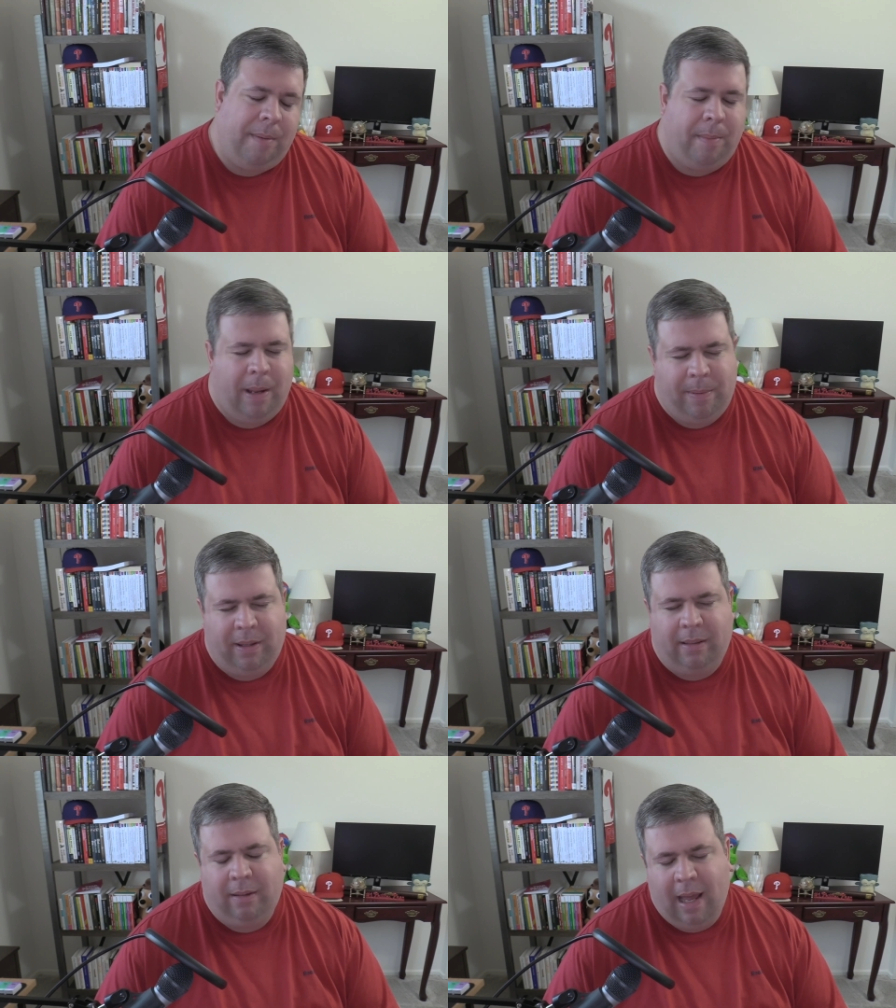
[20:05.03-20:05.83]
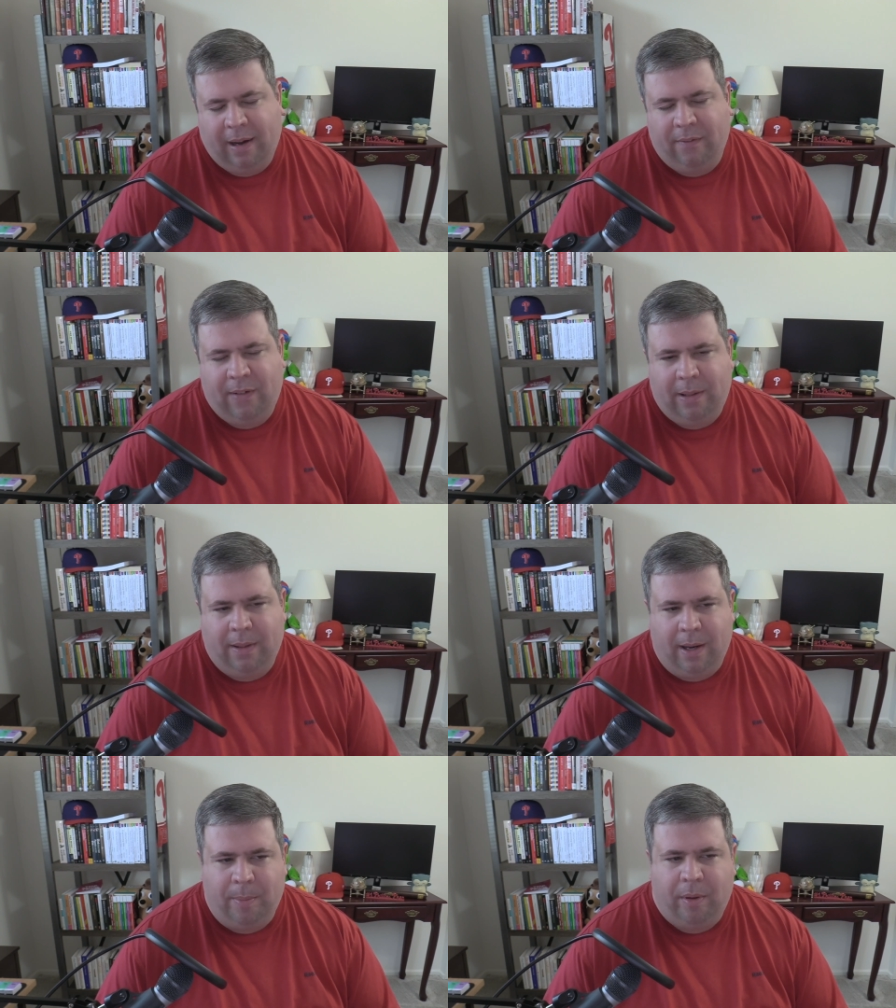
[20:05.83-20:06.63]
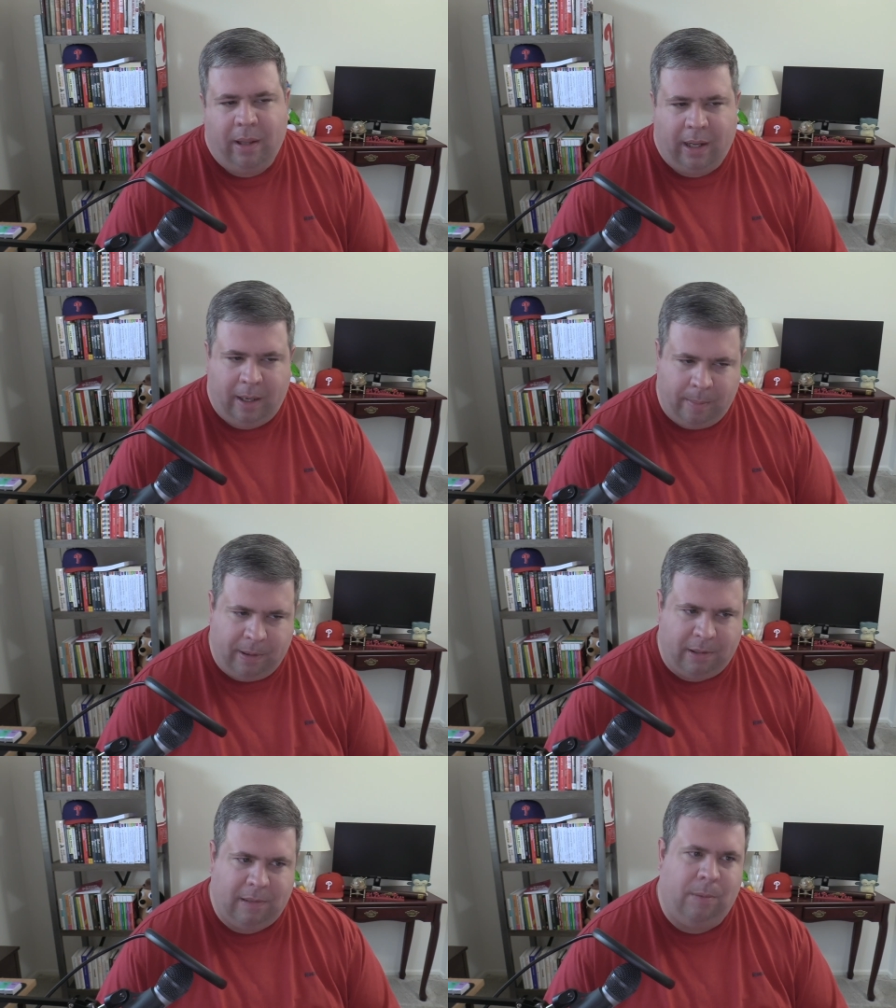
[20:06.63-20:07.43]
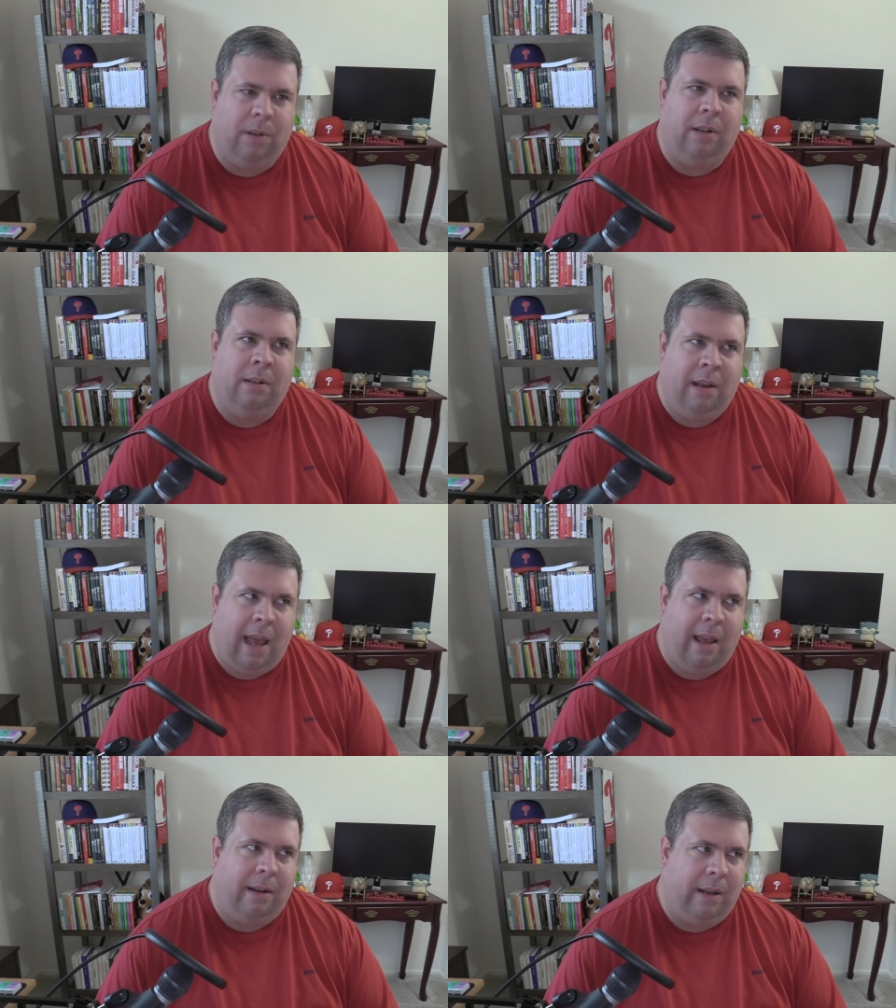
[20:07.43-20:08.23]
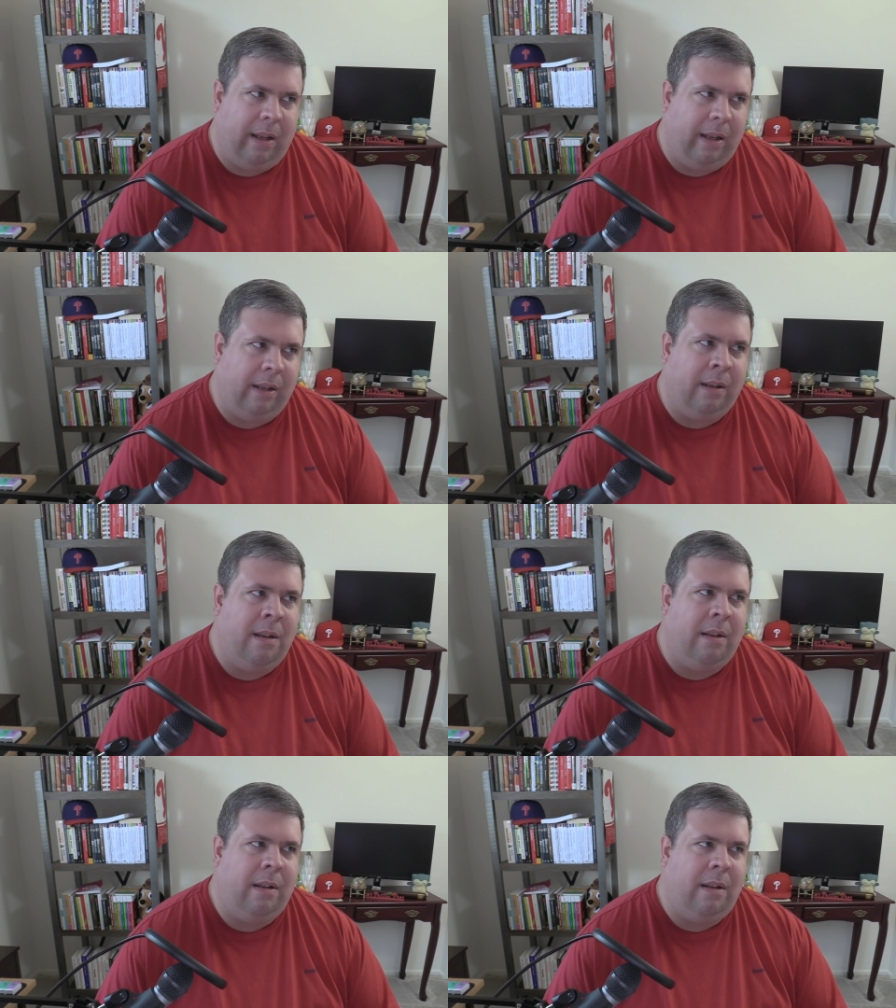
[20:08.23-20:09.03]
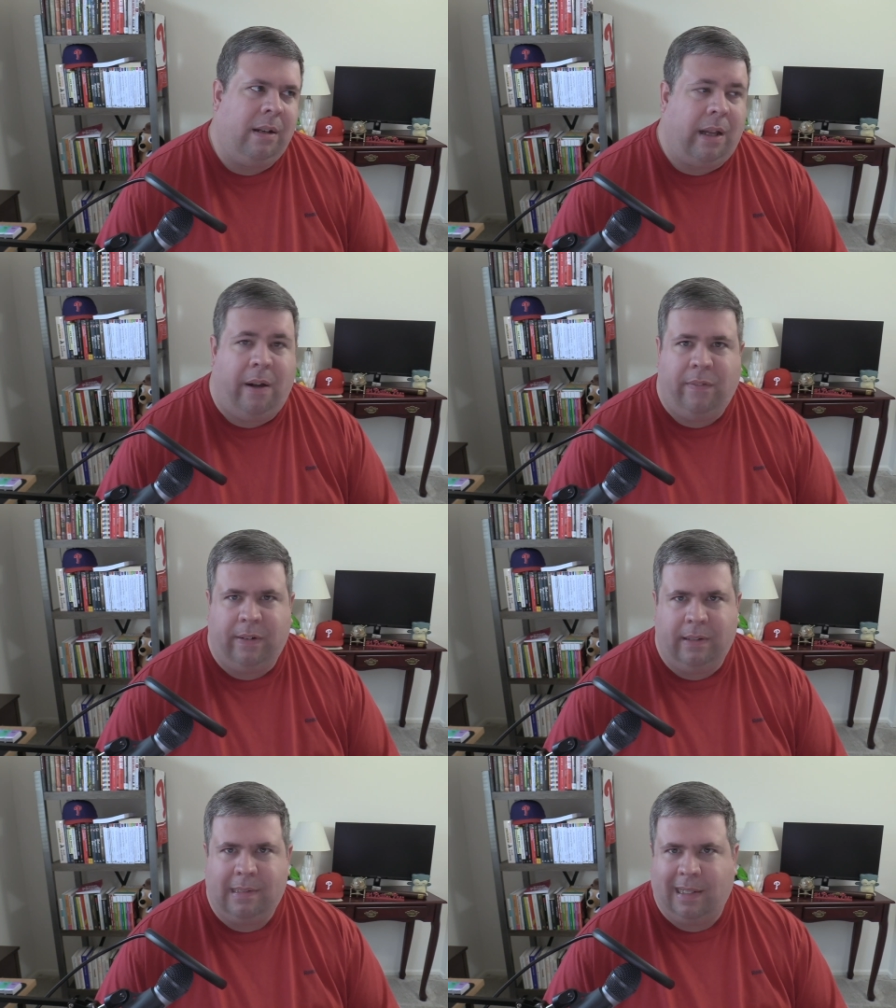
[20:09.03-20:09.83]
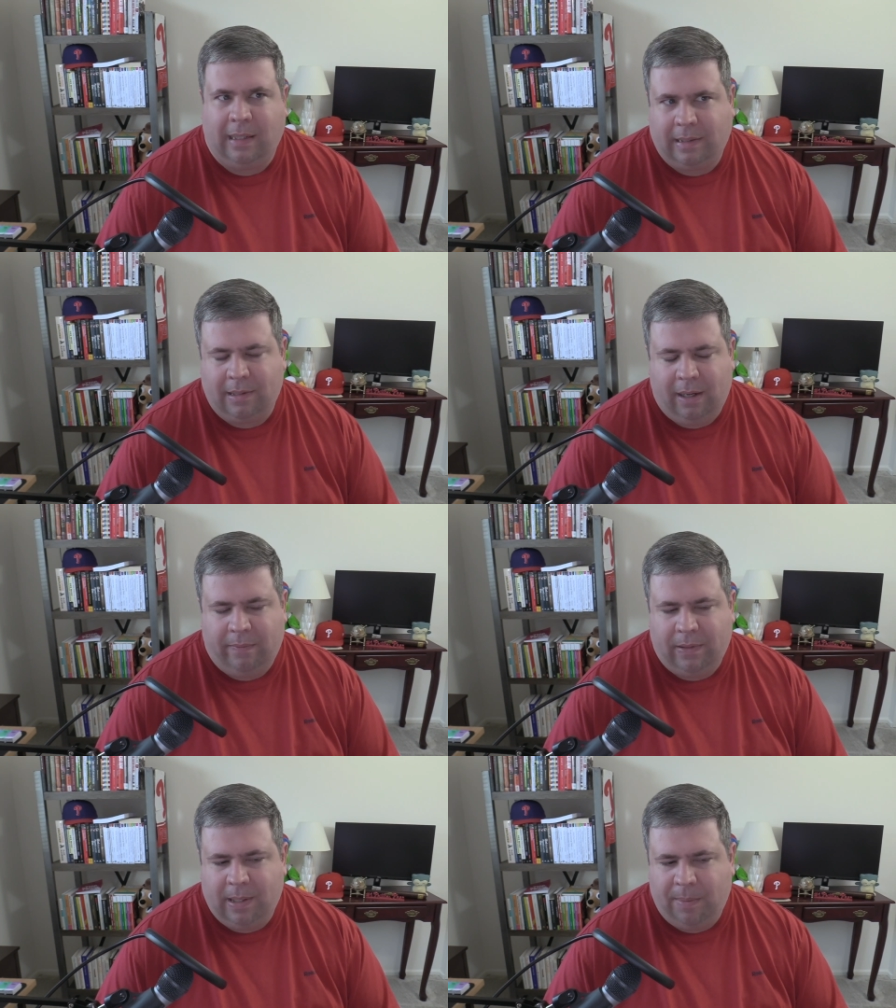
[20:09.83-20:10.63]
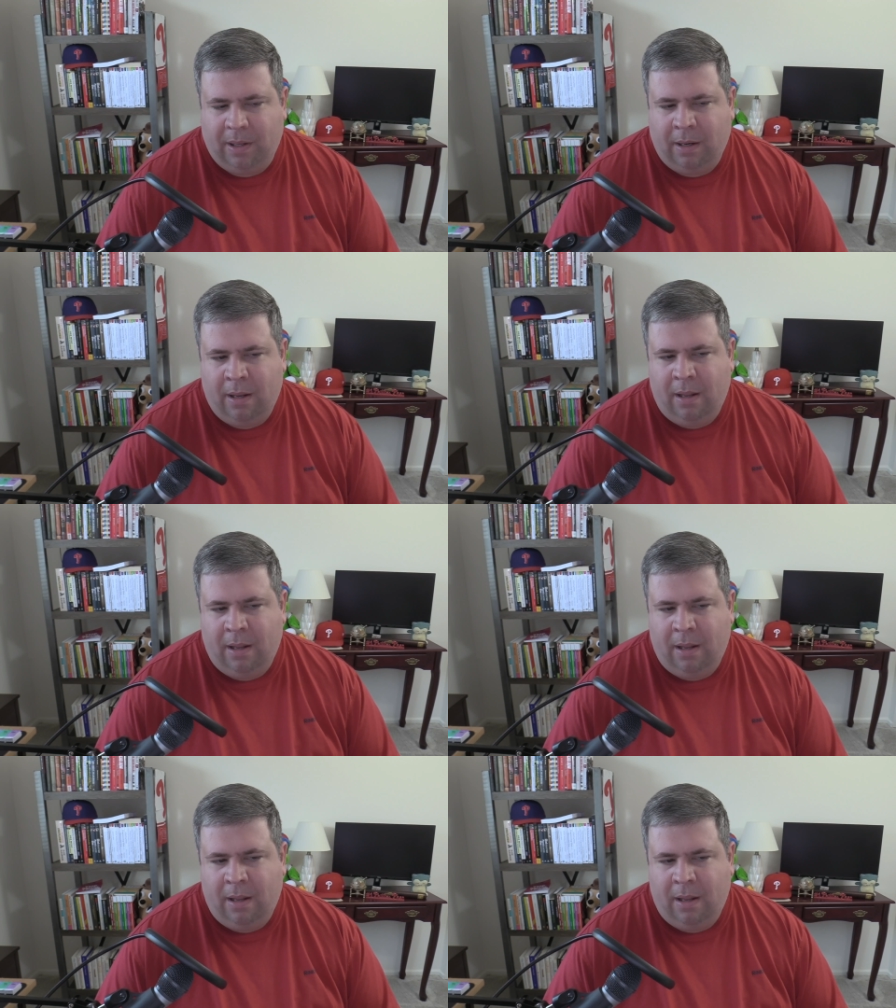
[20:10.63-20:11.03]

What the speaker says: I mean, maybe I could follow that up with like an in-person one at a conference, like Elixir Conf or something.